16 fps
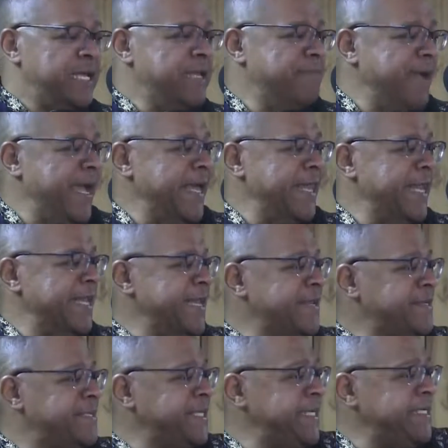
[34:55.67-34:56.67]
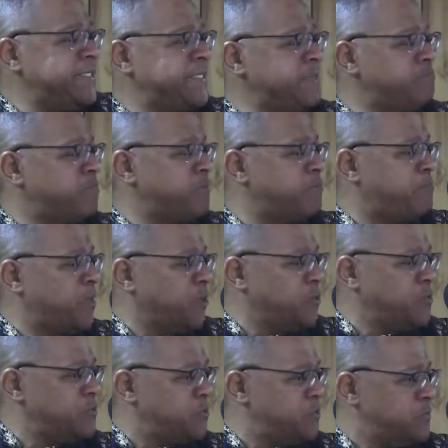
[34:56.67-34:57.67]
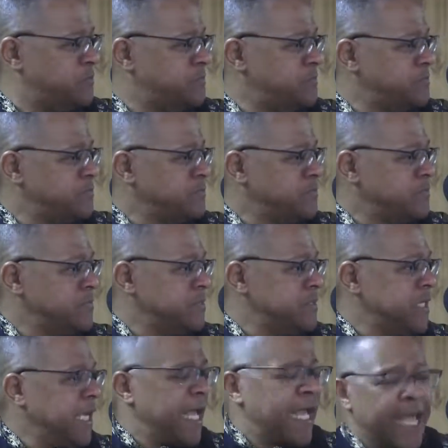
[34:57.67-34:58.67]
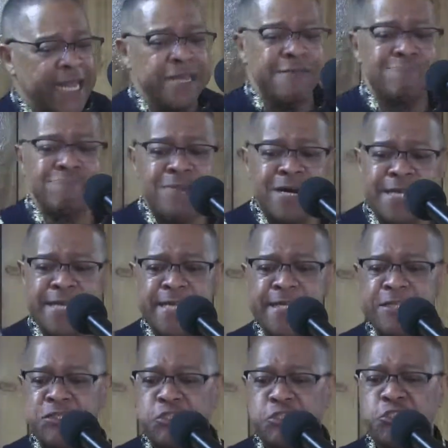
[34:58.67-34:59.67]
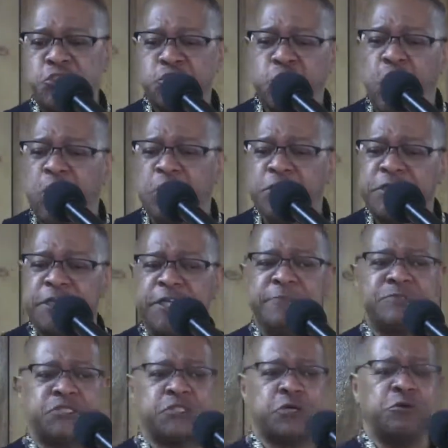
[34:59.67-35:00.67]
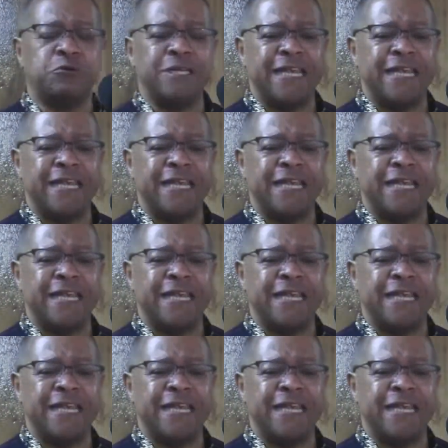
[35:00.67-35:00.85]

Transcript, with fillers: He made an indecent proposal. And the money talked to them so